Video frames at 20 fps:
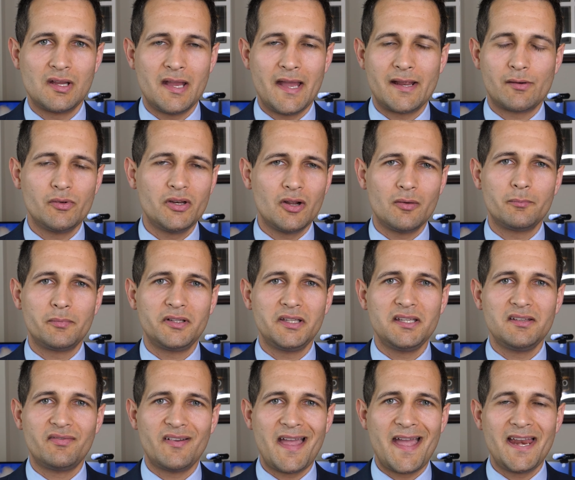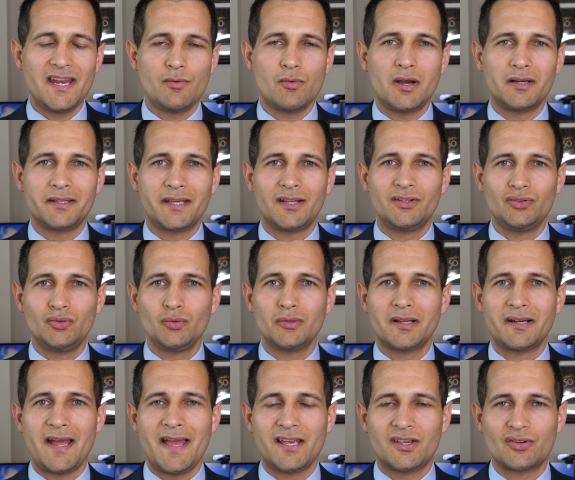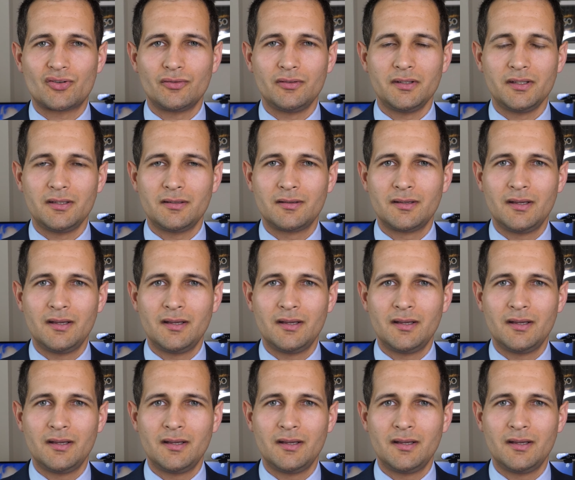and we don't believe anyone can do that accurately.